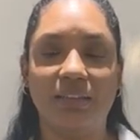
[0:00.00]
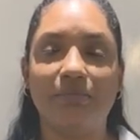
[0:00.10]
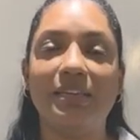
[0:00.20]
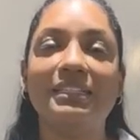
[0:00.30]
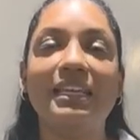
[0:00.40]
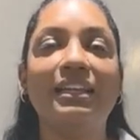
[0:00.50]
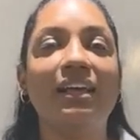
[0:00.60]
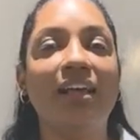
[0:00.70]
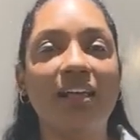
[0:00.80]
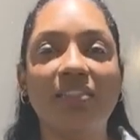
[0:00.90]
Maintain a
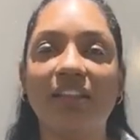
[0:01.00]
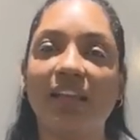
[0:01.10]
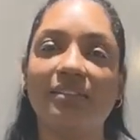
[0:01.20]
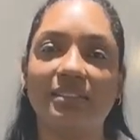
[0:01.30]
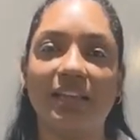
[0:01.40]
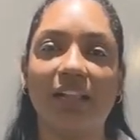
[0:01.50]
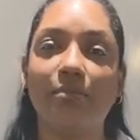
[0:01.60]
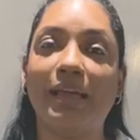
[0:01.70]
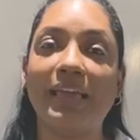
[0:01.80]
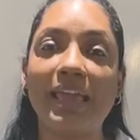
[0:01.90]
healthy lifestyle
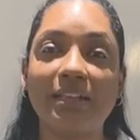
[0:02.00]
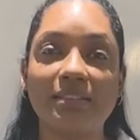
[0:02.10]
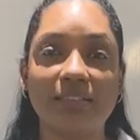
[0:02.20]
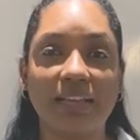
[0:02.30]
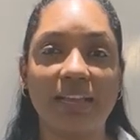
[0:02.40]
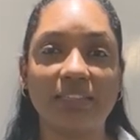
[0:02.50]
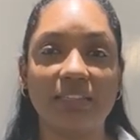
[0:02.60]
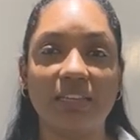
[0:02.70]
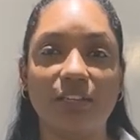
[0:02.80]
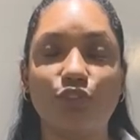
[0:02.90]
by
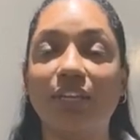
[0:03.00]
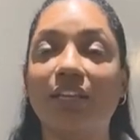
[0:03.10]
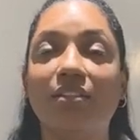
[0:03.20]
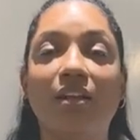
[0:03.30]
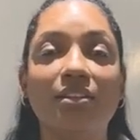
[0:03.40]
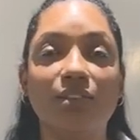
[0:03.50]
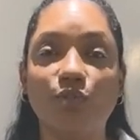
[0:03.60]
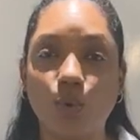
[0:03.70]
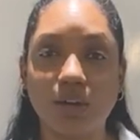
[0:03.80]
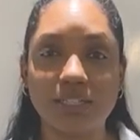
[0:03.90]
exercising, drinking lots
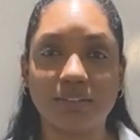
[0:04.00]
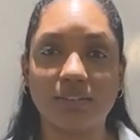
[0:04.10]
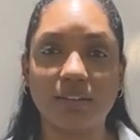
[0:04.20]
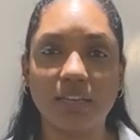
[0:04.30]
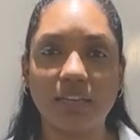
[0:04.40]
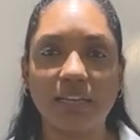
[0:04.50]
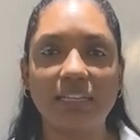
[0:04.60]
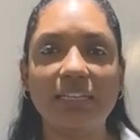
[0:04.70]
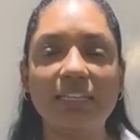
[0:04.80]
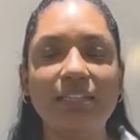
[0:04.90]
of water,
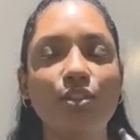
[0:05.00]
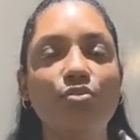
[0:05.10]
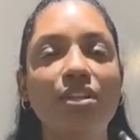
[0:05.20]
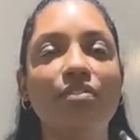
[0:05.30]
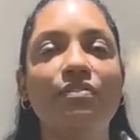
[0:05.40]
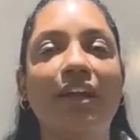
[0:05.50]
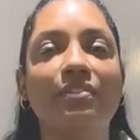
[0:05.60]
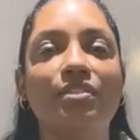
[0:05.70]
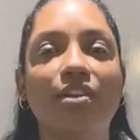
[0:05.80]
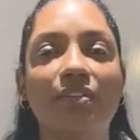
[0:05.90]
and eating 3 to 5
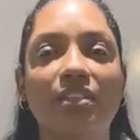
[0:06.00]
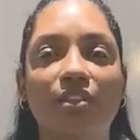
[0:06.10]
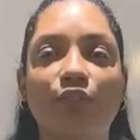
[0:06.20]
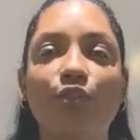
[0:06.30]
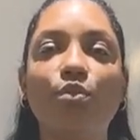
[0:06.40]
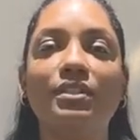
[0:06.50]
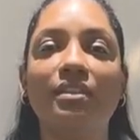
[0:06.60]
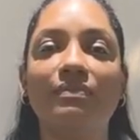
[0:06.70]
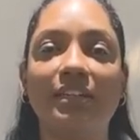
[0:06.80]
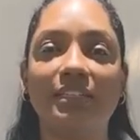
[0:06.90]
servings of fruits
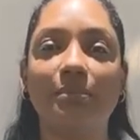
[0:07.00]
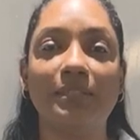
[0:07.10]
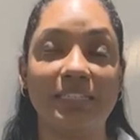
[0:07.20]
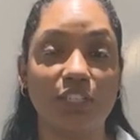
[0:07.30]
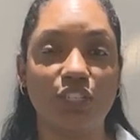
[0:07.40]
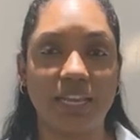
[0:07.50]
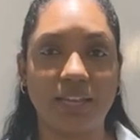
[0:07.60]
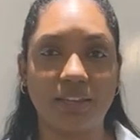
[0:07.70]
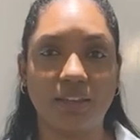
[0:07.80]
and vegetables each day.